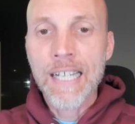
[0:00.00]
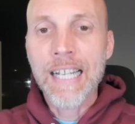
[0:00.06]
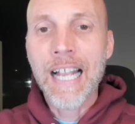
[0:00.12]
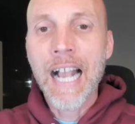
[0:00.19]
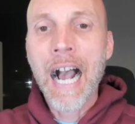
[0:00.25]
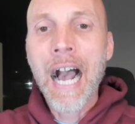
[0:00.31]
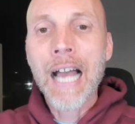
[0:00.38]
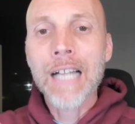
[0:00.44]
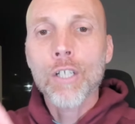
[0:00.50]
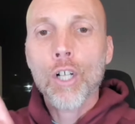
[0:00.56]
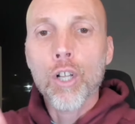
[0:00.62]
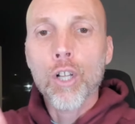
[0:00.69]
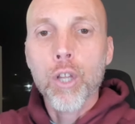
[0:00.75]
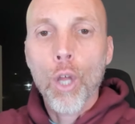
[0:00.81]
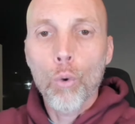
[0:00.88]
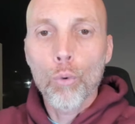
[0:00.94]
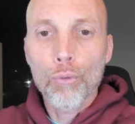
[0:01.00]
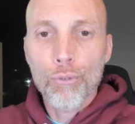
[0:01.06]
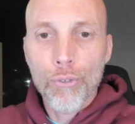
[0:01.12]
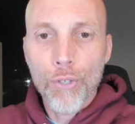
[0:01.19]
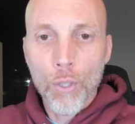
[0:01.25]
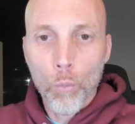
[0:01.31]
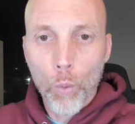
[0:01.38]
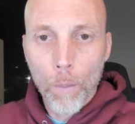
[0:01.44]
God clothes
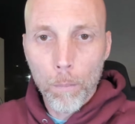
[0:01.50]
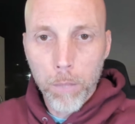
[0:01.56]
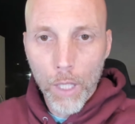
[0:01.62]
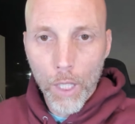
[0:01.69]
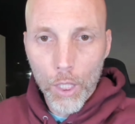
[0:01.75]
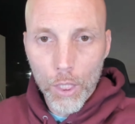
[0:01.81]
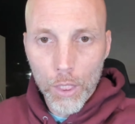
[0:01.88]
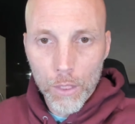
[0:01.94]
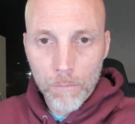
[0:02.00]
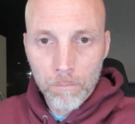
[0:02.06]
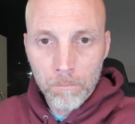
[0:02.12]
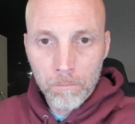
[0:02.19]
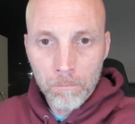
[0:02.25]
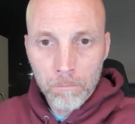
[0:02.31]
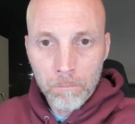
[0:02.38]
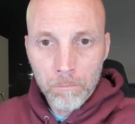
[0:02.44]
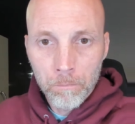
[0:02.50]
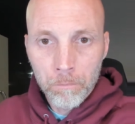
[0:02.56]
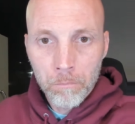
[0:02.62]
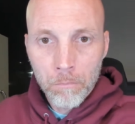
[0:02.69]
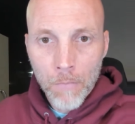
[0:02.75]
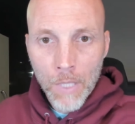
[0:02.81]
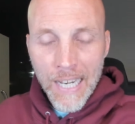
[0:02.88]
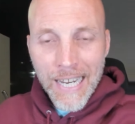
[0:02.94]
them with blood.
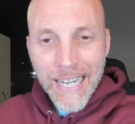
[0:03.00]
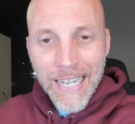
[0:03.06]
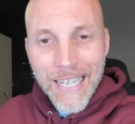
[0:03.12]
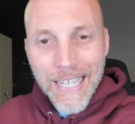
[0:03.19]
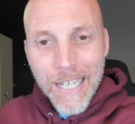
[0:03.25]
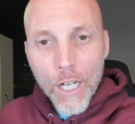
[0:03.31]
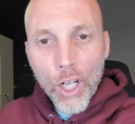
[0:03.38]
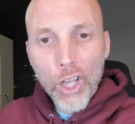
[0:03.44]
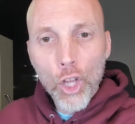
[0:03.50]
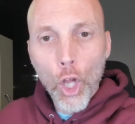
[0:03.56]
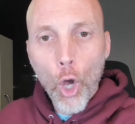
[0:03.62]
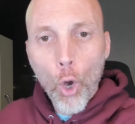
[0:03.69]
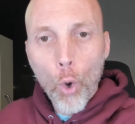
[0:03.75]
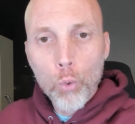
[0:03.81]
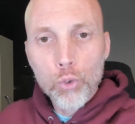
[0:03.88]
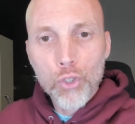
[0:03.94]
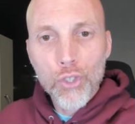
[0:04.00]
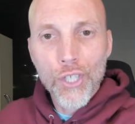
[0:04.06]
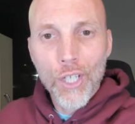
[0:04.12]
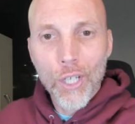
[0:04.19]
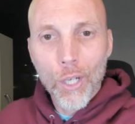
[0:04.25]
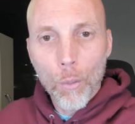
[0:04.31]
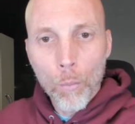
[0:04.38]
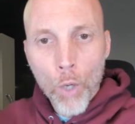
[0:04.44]
He clothes
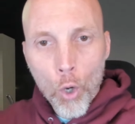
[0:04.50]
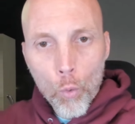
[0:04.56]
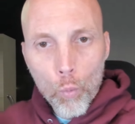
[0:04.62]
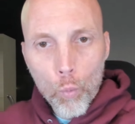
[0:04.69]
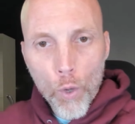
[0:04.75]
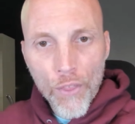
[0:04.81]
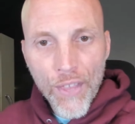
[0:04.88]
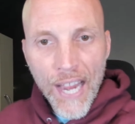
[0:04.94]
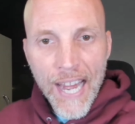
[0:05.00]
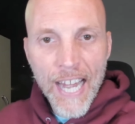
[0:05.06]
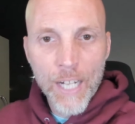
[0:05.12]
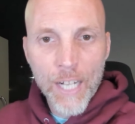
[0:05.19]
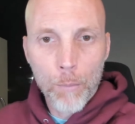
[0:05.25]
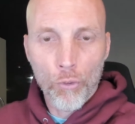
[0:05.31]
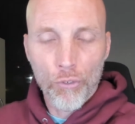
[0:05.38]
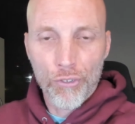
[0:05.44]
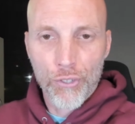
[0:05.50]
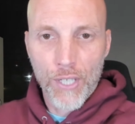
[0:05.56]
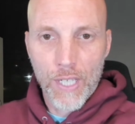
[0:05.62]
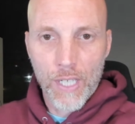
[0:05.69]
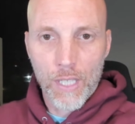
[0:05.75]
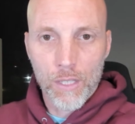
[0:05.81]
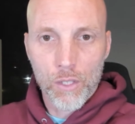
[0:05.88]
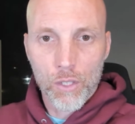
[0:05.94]
them with animal
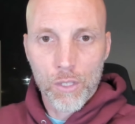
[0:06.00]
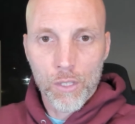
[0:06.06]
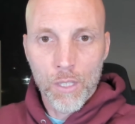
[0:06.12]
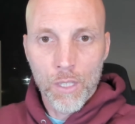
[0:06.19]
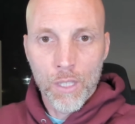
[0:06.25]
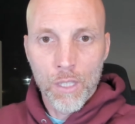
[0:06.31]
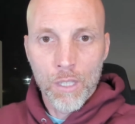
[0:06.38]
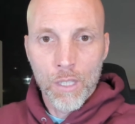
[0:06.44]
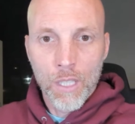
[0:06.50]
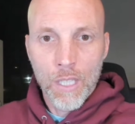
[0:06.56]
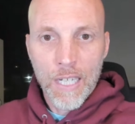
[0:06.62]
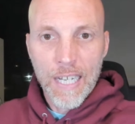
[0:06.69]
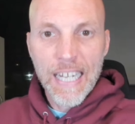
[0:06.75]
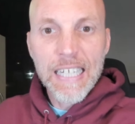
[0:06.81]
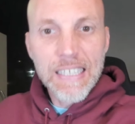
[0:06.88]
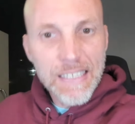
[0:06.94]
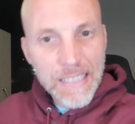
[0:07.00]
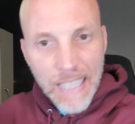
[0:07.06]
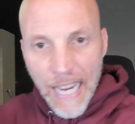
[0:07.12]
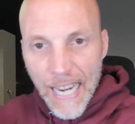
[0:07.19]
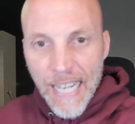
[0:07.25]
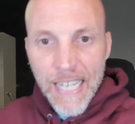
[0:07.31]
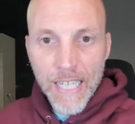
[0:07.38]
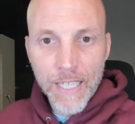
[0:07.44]
skins. He's
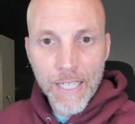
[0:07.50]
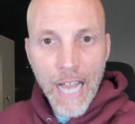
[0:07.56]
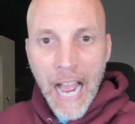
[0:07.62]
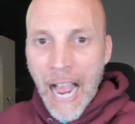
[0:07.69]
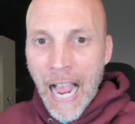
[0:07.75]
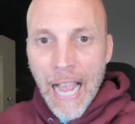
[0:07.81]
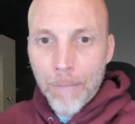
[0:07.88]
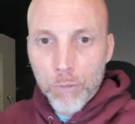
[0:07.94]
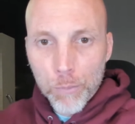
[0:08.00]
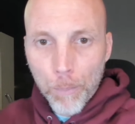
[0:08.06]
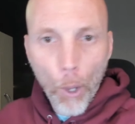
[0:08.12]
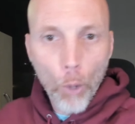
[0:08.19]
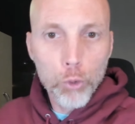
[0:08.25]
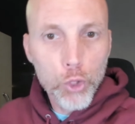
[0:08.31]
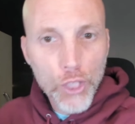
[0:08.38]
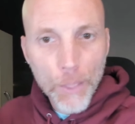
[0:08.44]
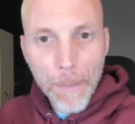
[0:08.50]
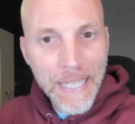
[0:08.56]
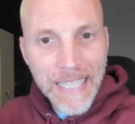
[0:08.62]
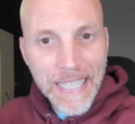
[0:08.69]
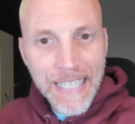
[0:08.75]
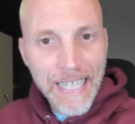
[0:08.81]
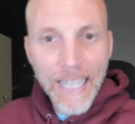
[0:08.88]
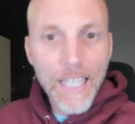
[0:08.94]
saying, I'm supposed to be
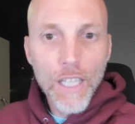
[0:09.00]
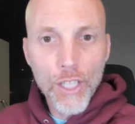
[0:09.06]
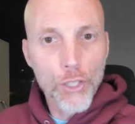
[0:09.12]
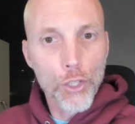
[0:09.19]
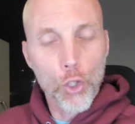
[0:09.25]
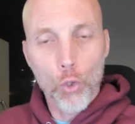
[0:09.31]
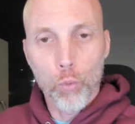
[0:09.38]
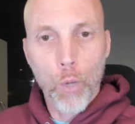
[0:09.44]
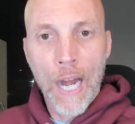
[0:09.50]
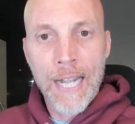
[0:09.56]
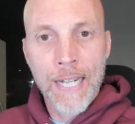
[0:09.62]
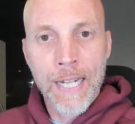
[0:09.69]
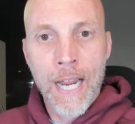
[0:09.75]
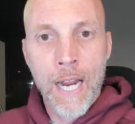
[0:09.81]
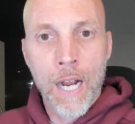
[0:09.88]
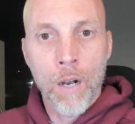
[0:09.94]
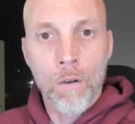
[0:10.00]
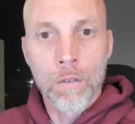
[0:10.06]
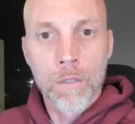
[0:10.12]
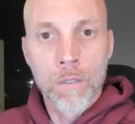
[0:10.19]
killing you right now.